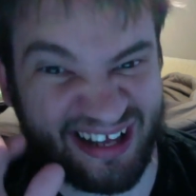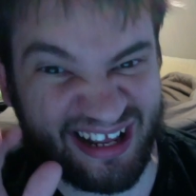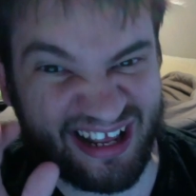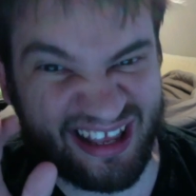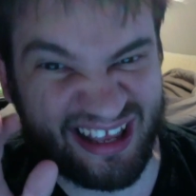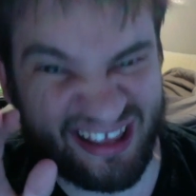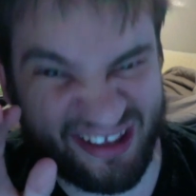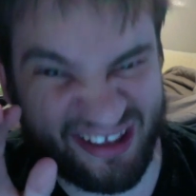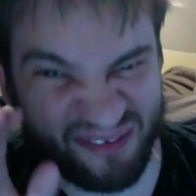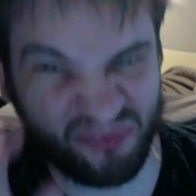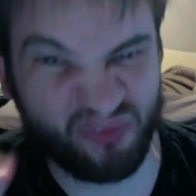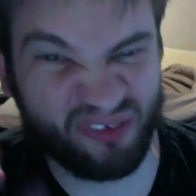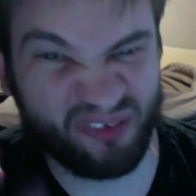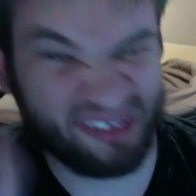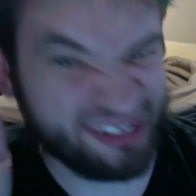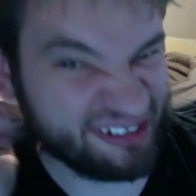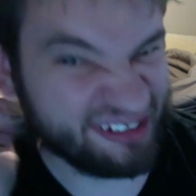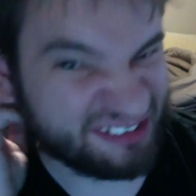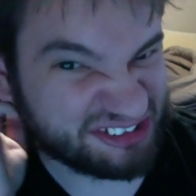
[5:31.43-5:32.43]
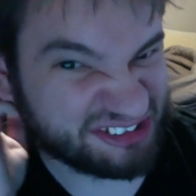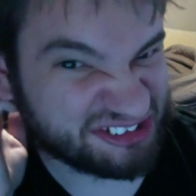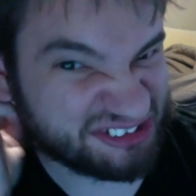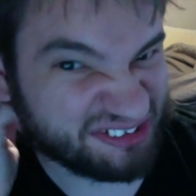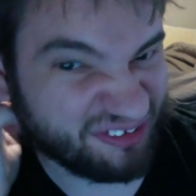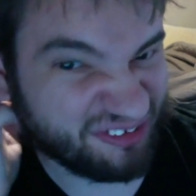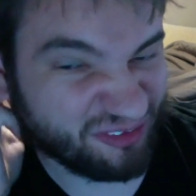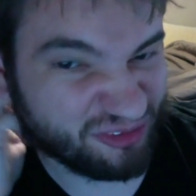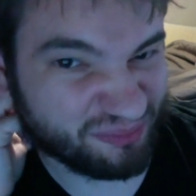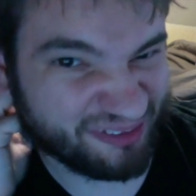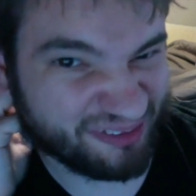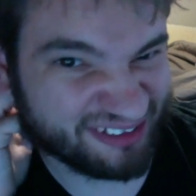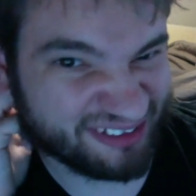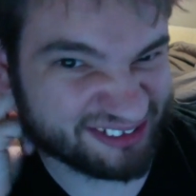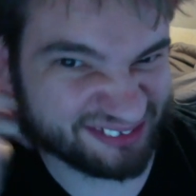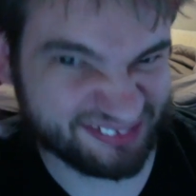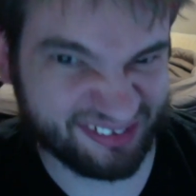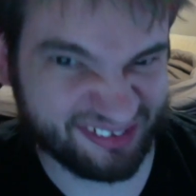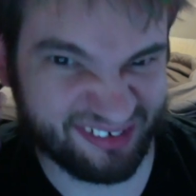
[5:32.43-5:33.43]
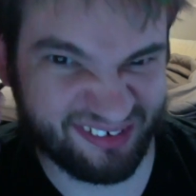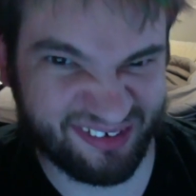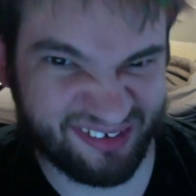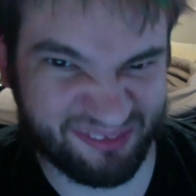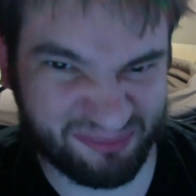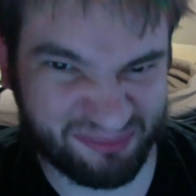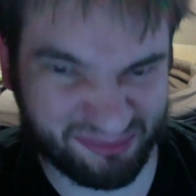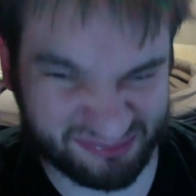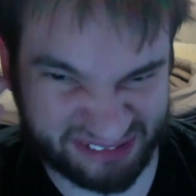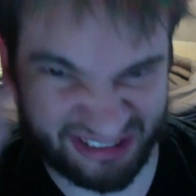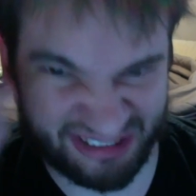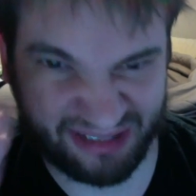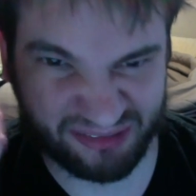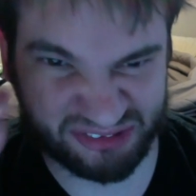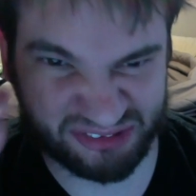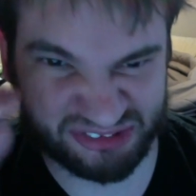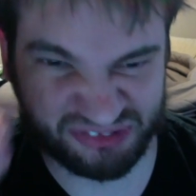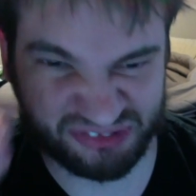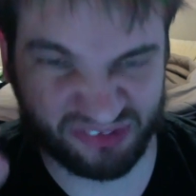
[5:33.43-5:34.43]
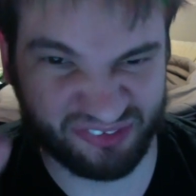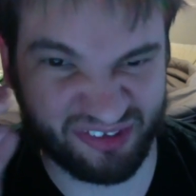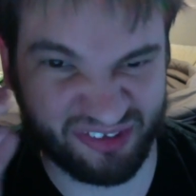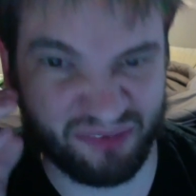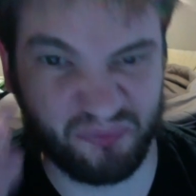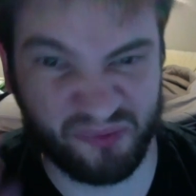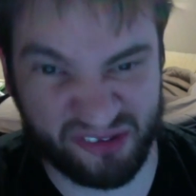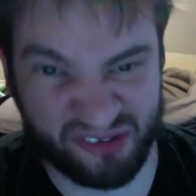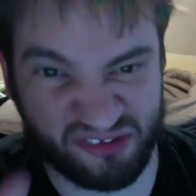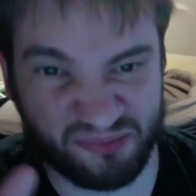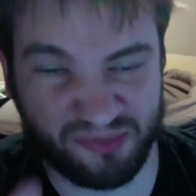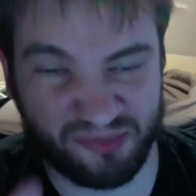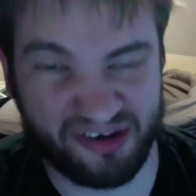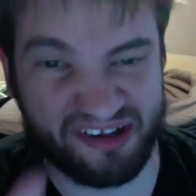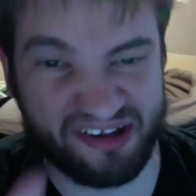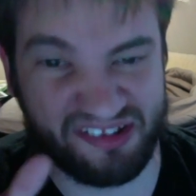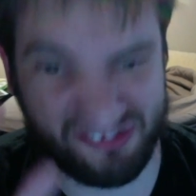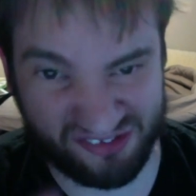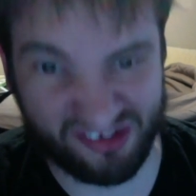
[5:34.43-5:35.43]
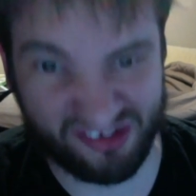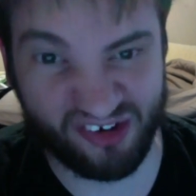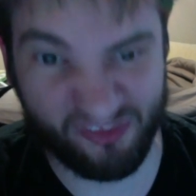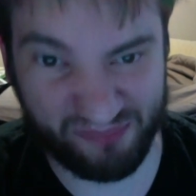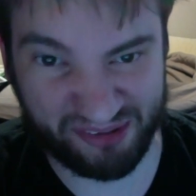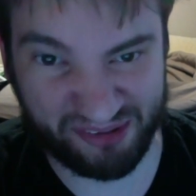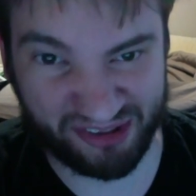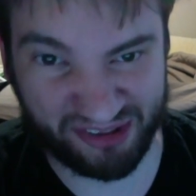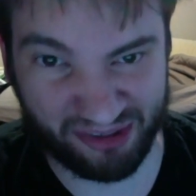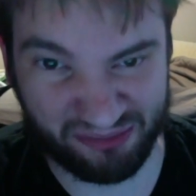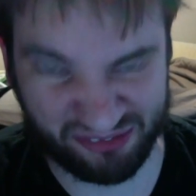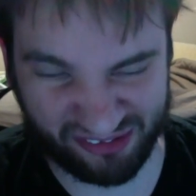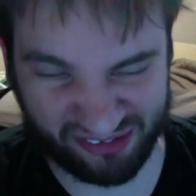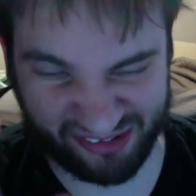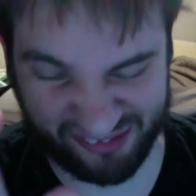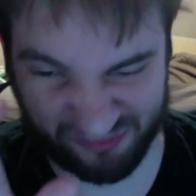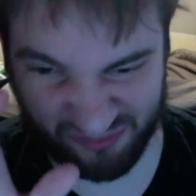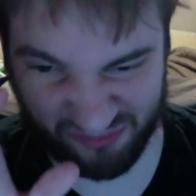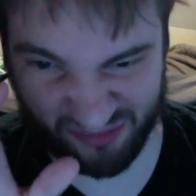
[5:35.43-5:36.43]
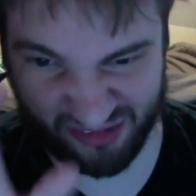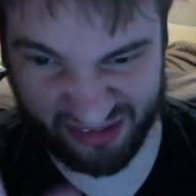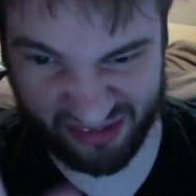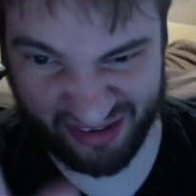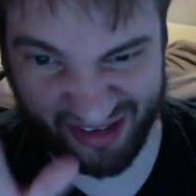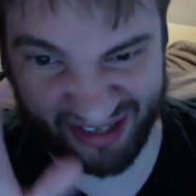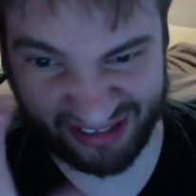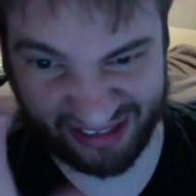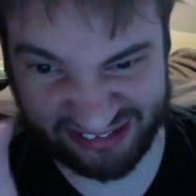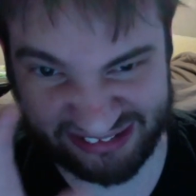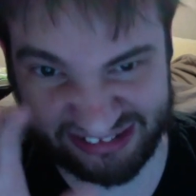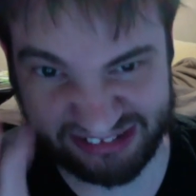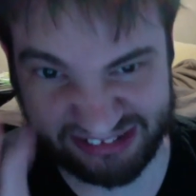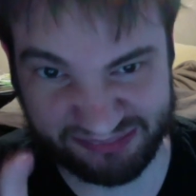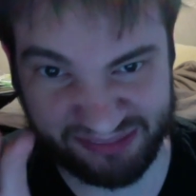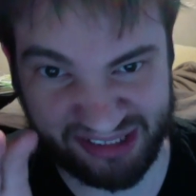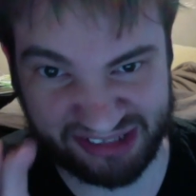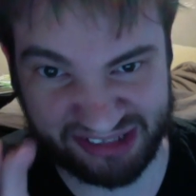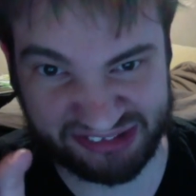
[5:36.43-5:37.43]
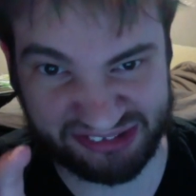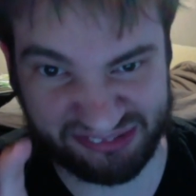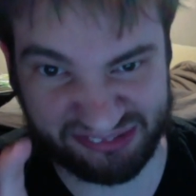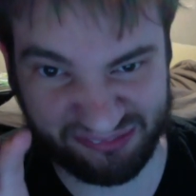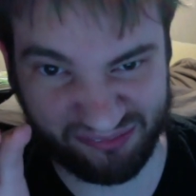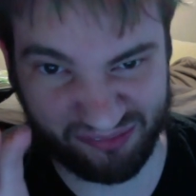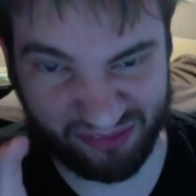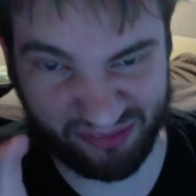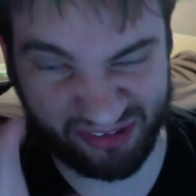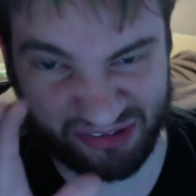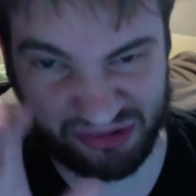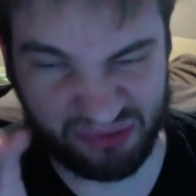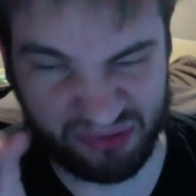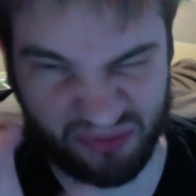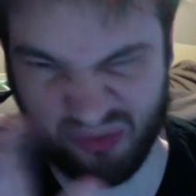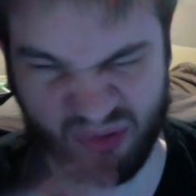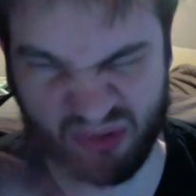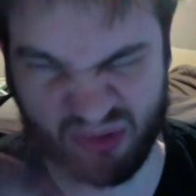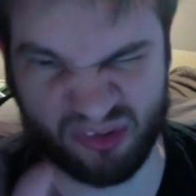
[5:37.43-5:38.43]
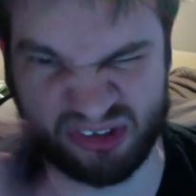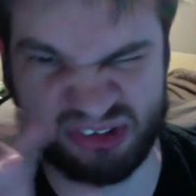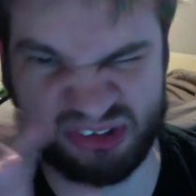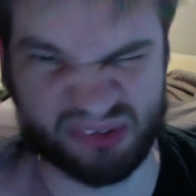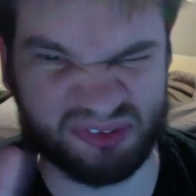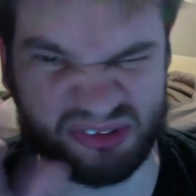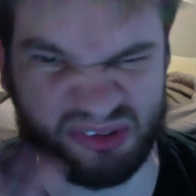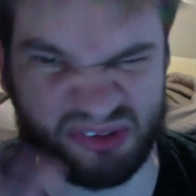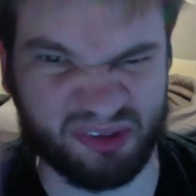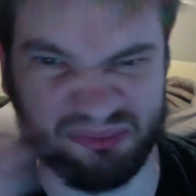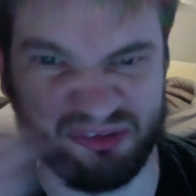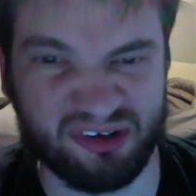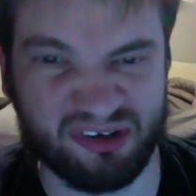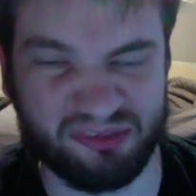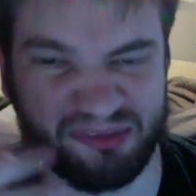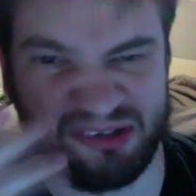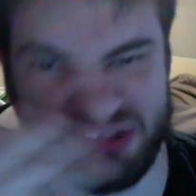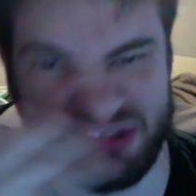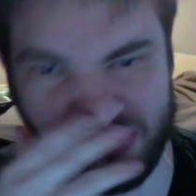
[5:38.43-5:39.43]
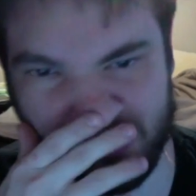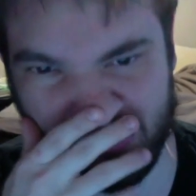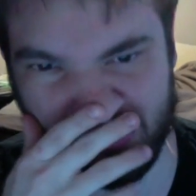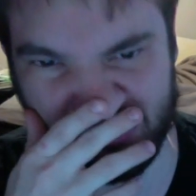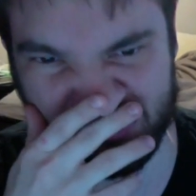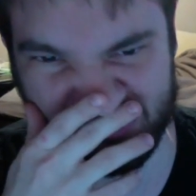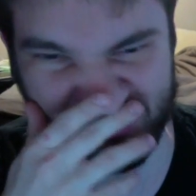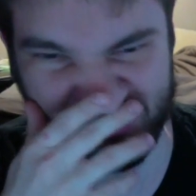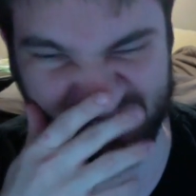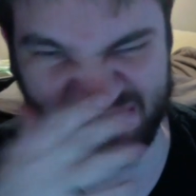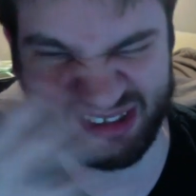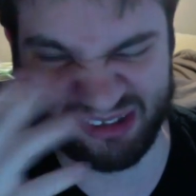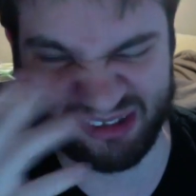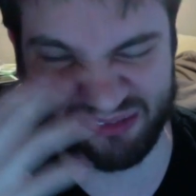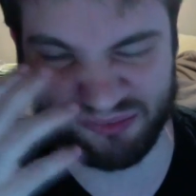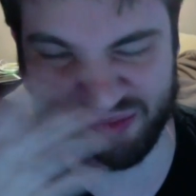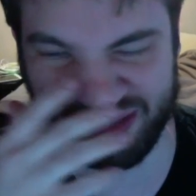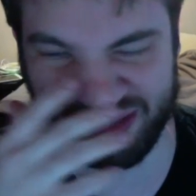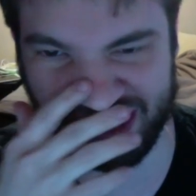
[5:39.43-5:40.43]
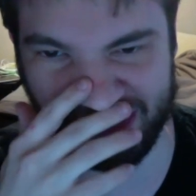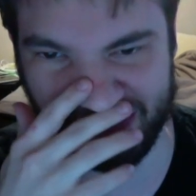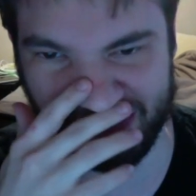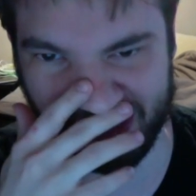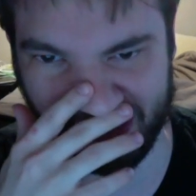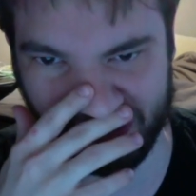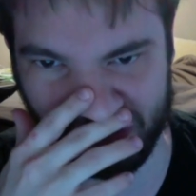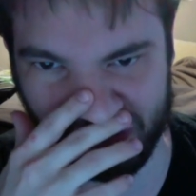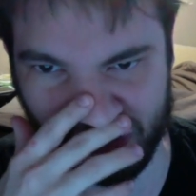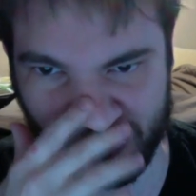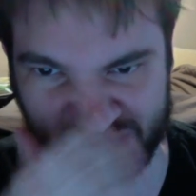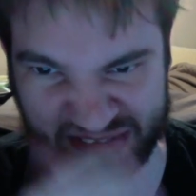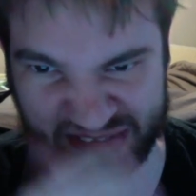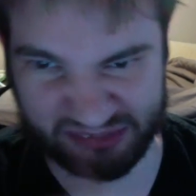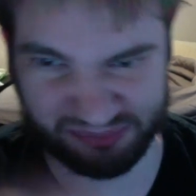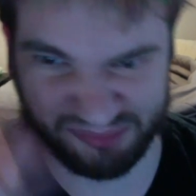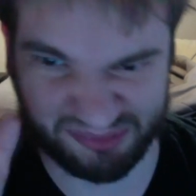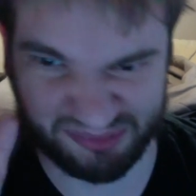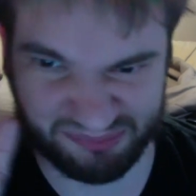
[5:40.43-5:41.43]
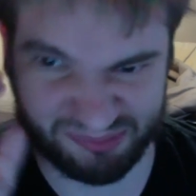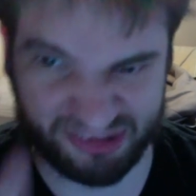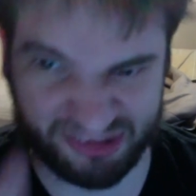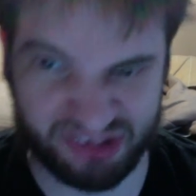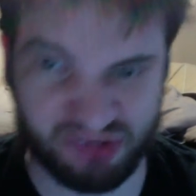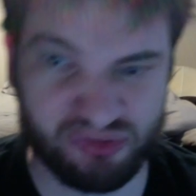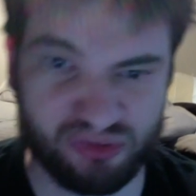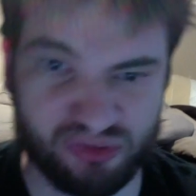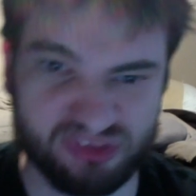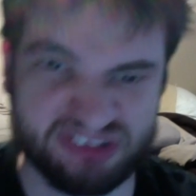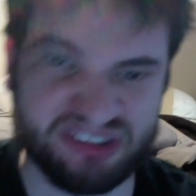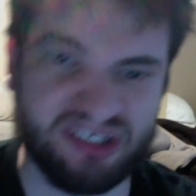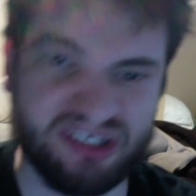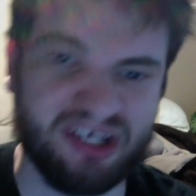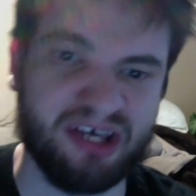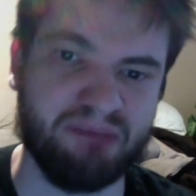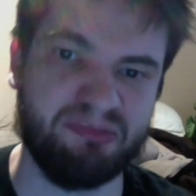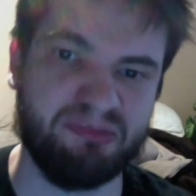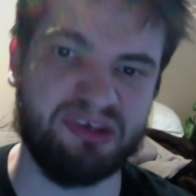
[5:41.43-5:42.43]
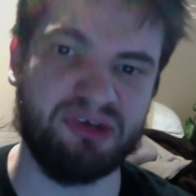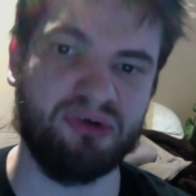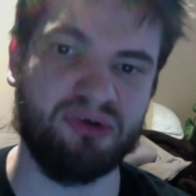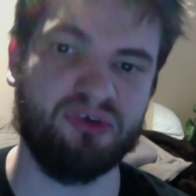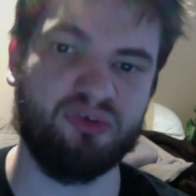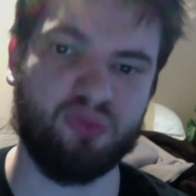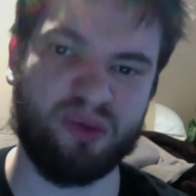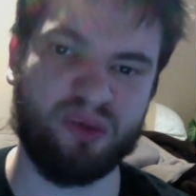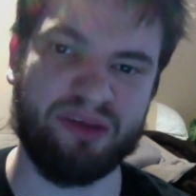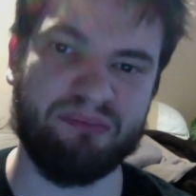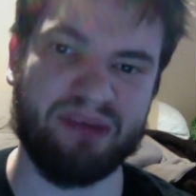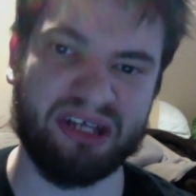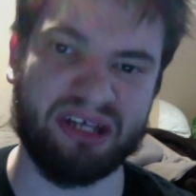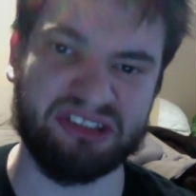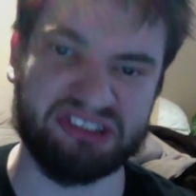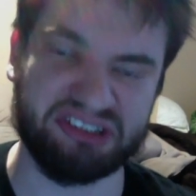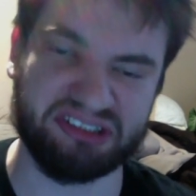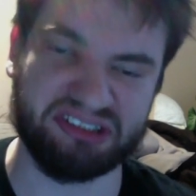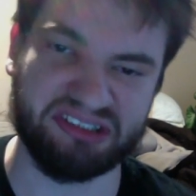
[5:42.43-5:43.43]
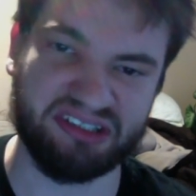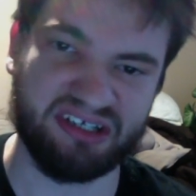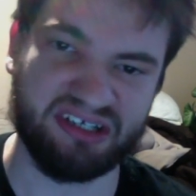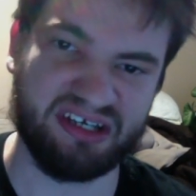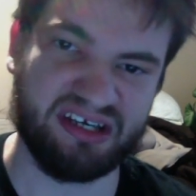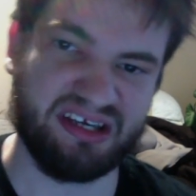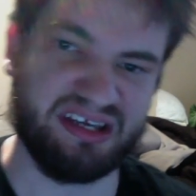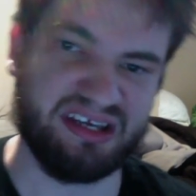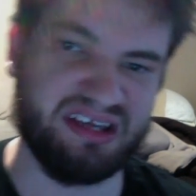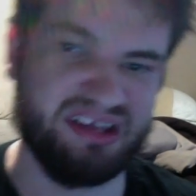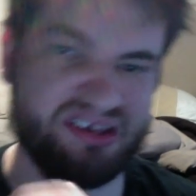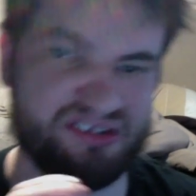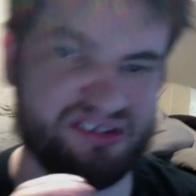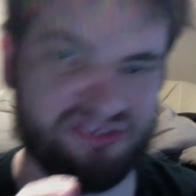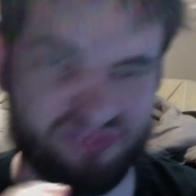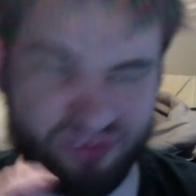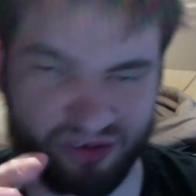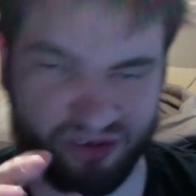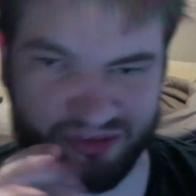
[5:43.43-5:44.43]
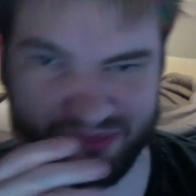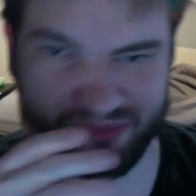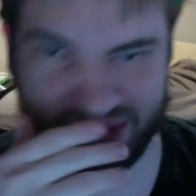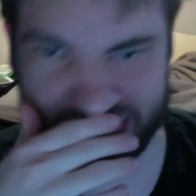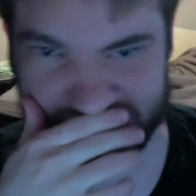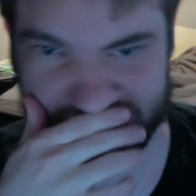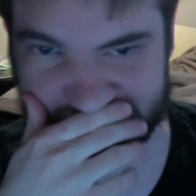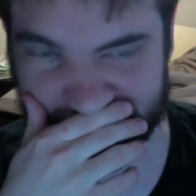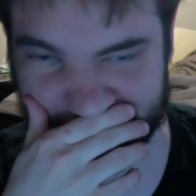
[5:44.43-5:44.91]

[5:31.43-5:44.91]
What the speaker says: it really just all depends on pretty much how strong that wind sprite itself becomes. Like, Asta's mad, like, or sorry, I'm talking about Yuno's. I don't know why I keep getting so much stuff, but Yuno's wind magic is very much